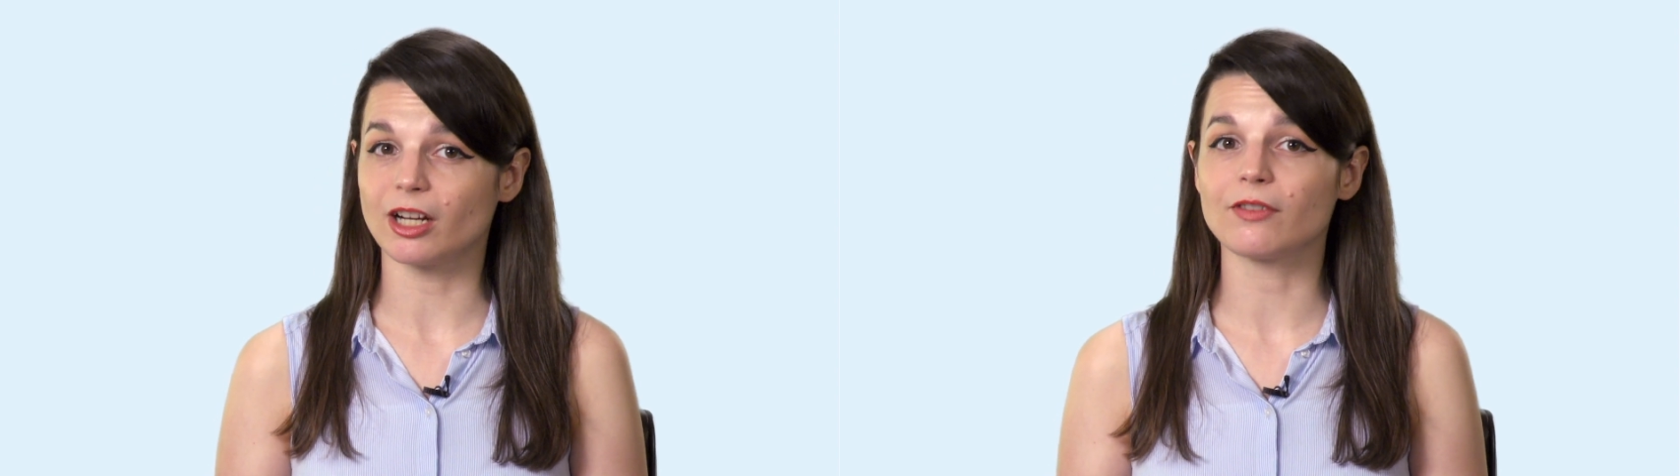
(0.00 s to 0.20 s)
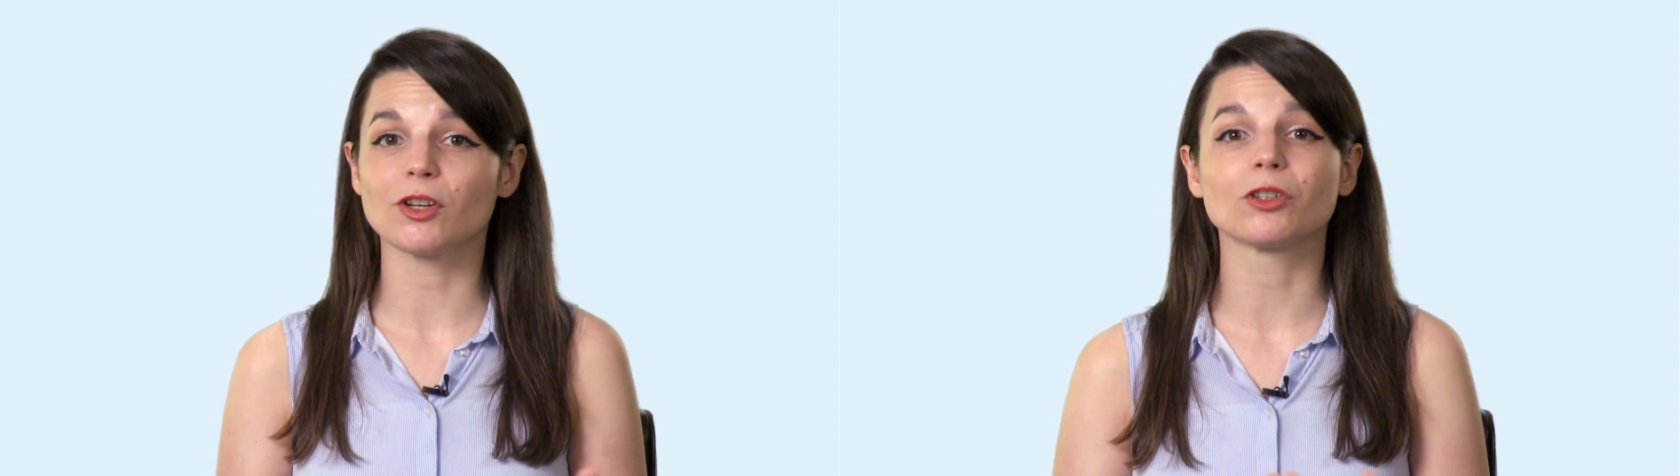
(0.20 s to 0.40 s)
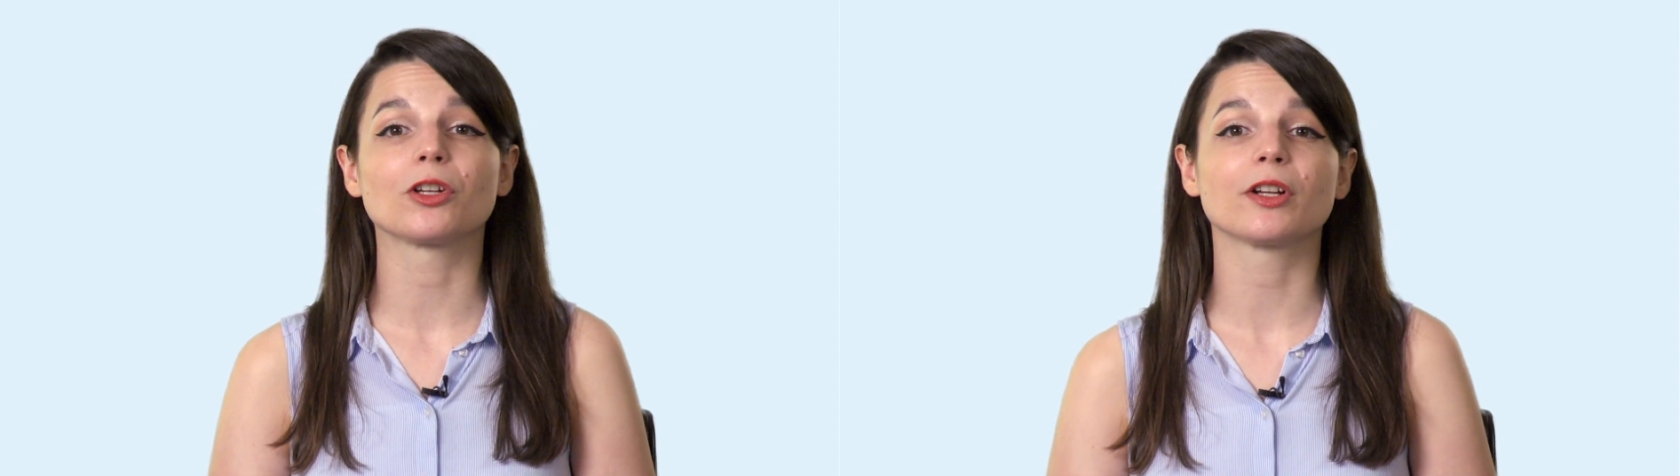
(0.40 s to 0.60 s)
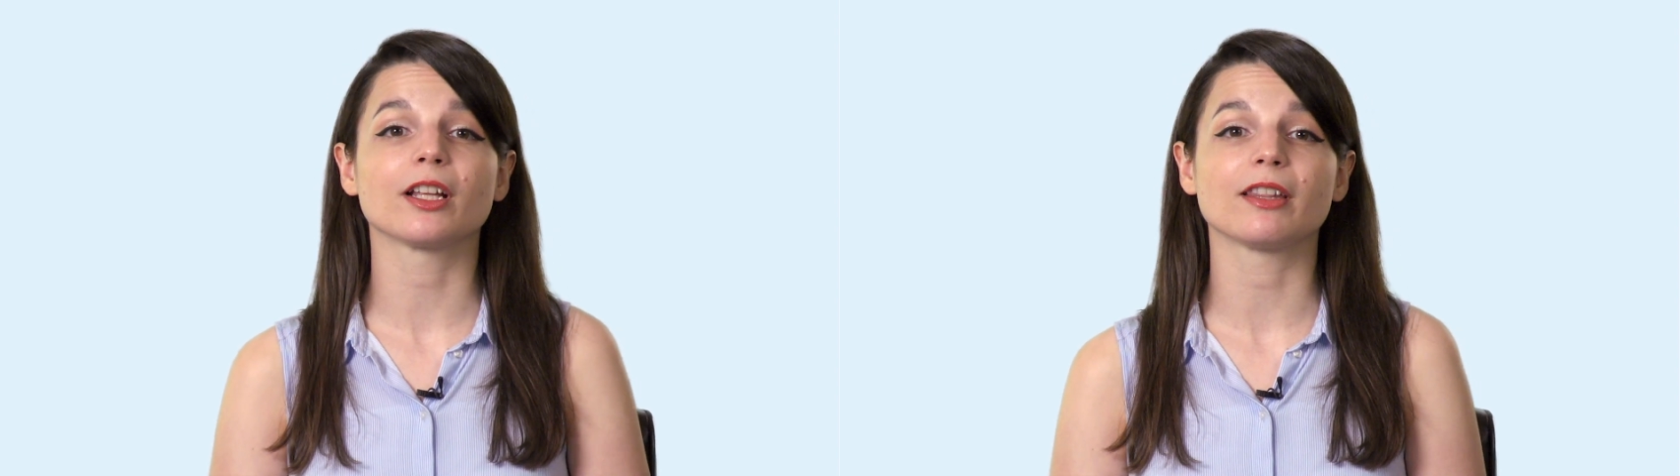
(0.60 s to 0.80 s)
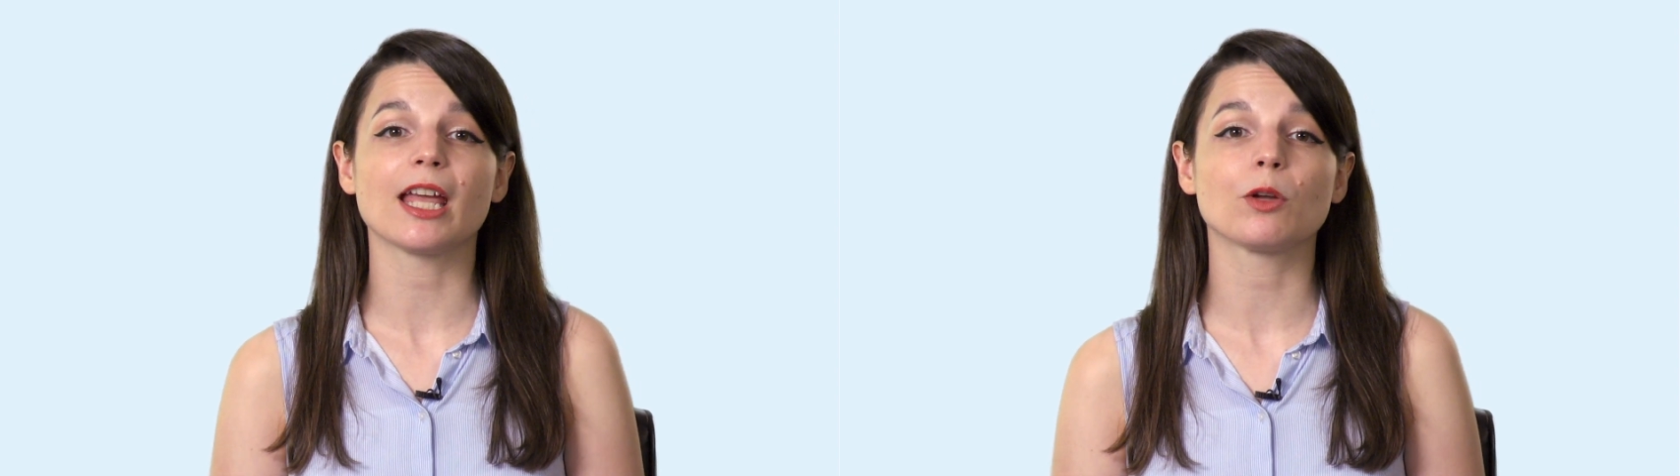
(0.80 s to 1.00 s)
if you're learning a
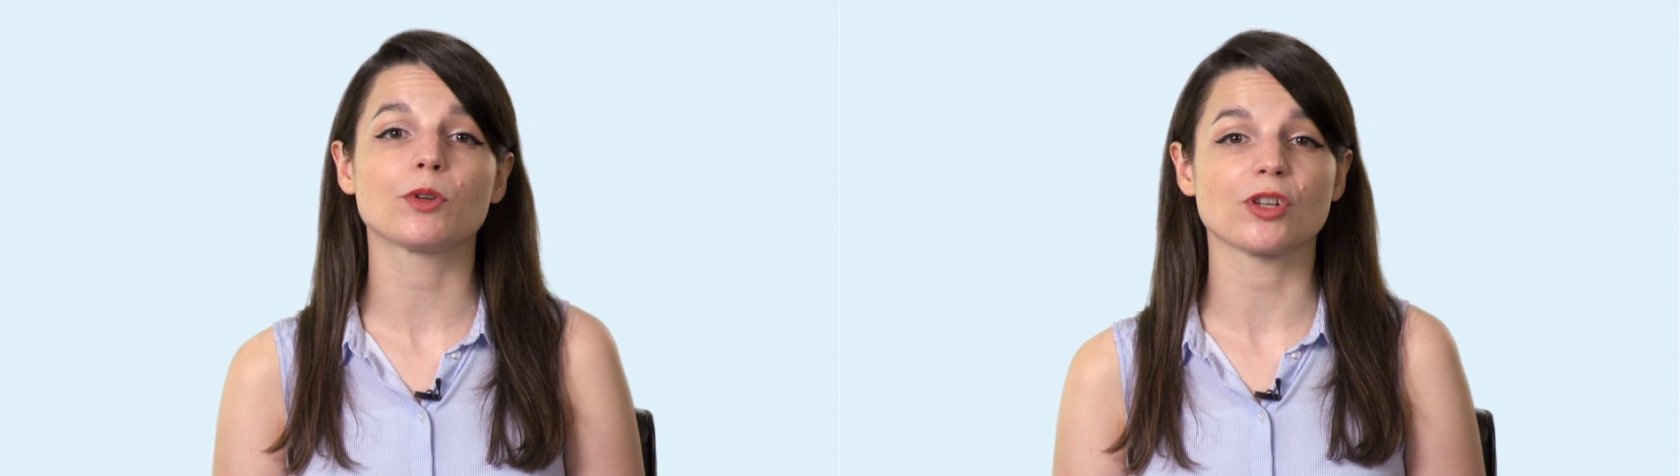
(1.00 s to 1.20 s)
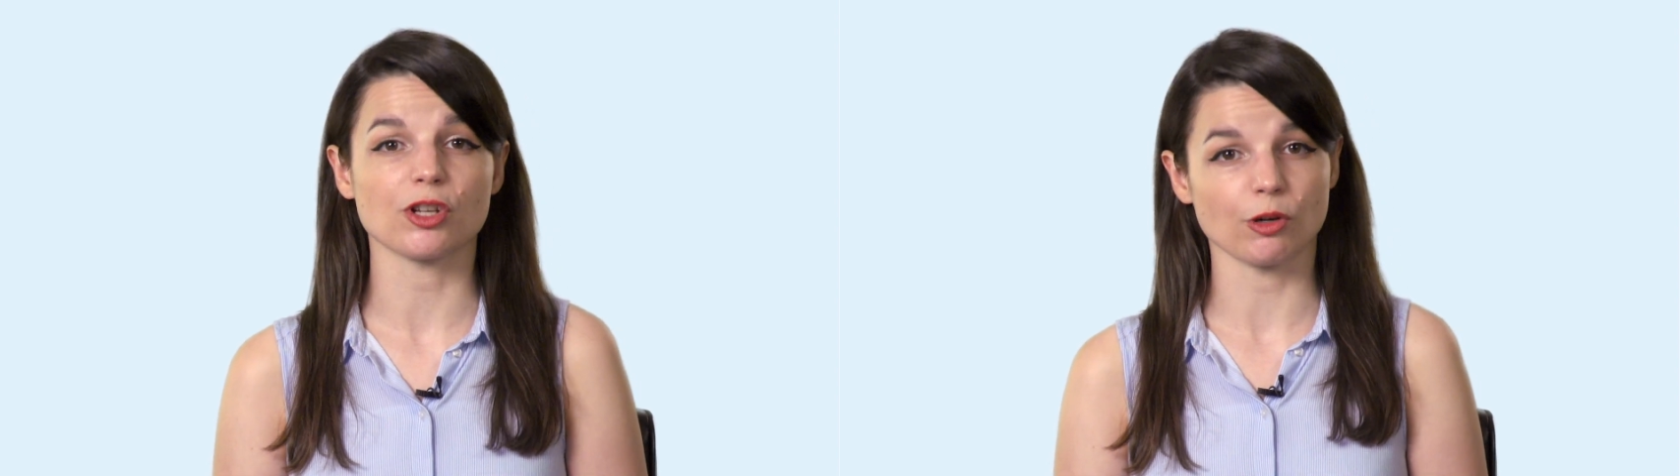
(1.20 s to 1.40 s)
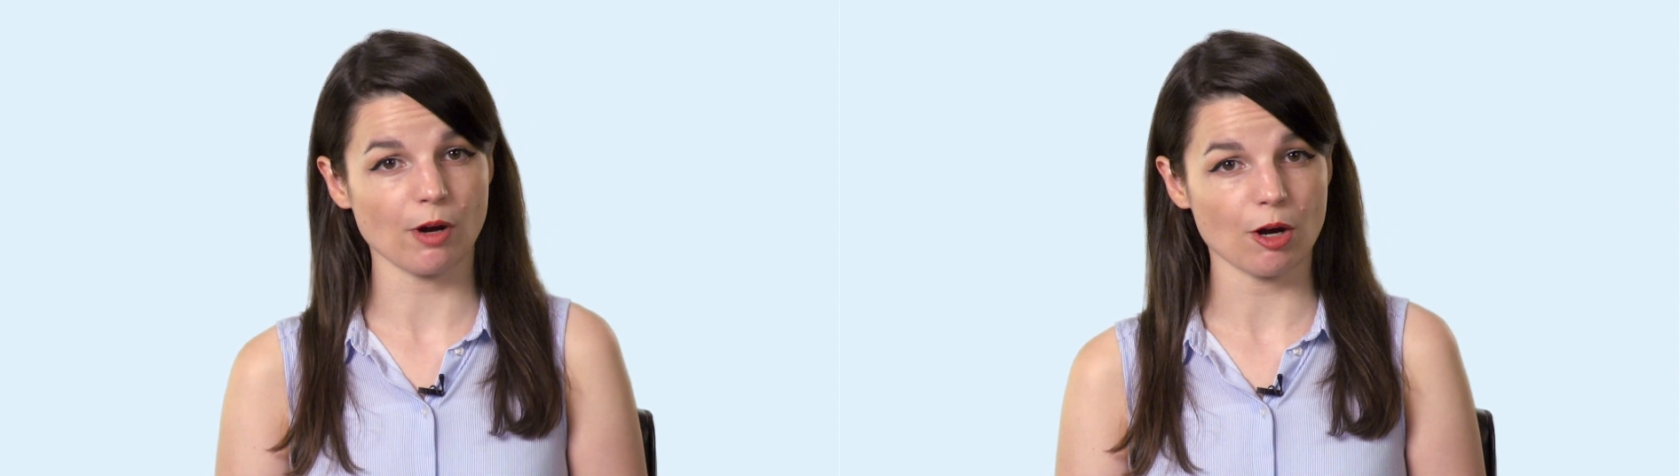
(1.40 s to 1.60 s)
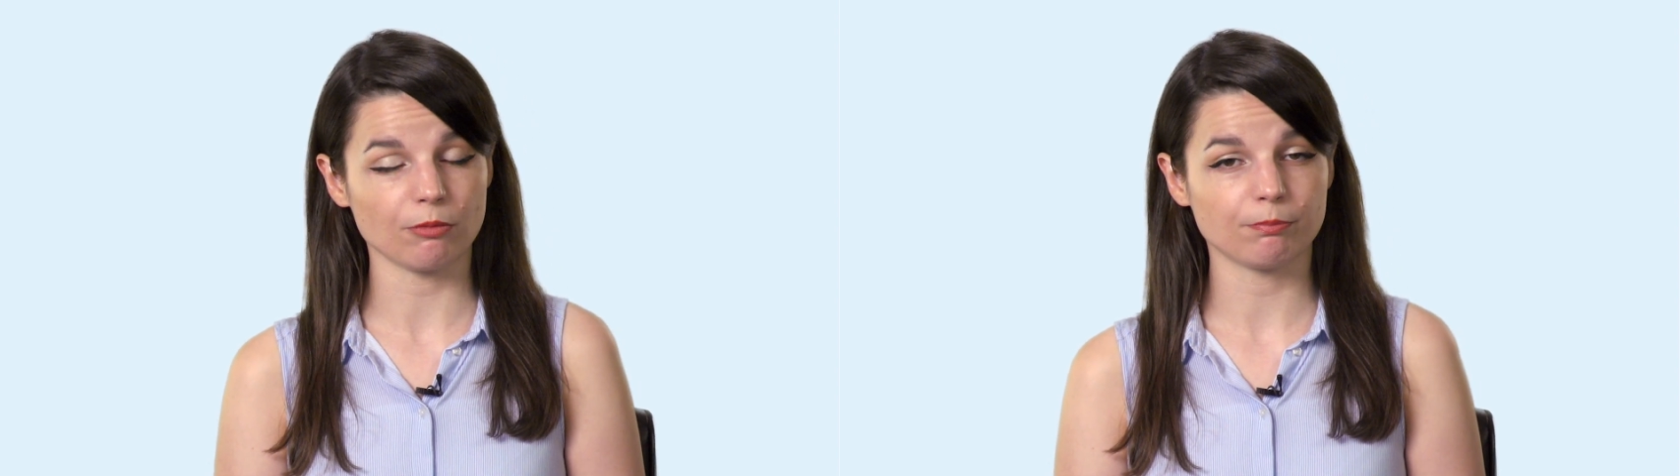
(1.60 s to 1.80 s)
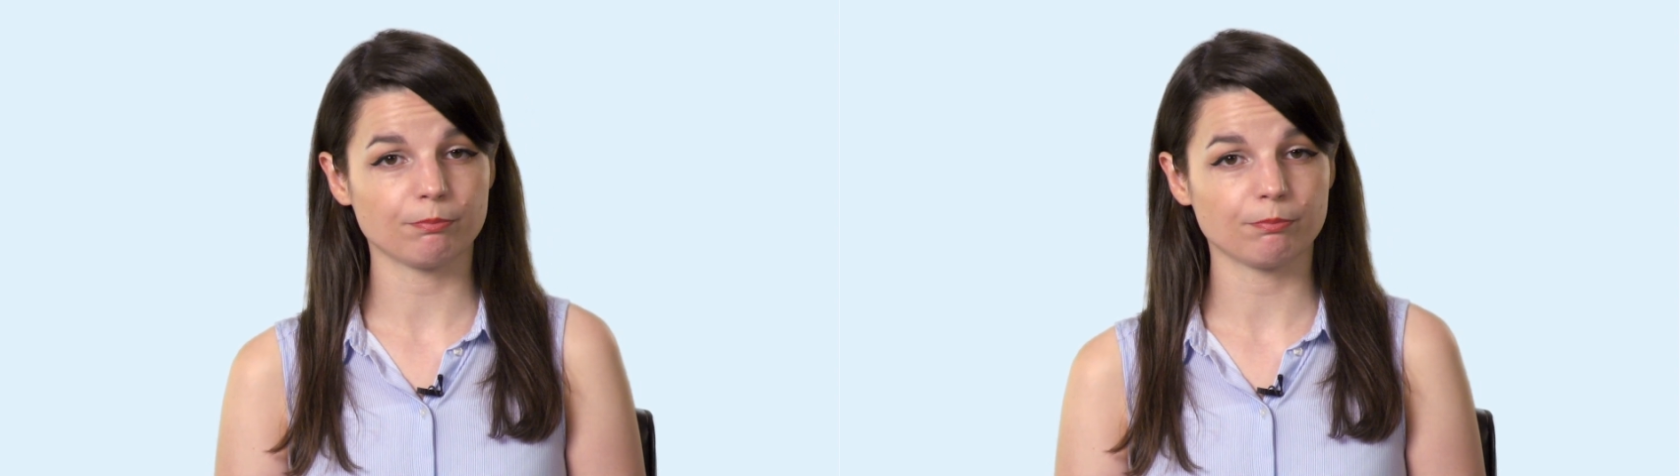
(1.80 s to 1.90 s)
language on your own.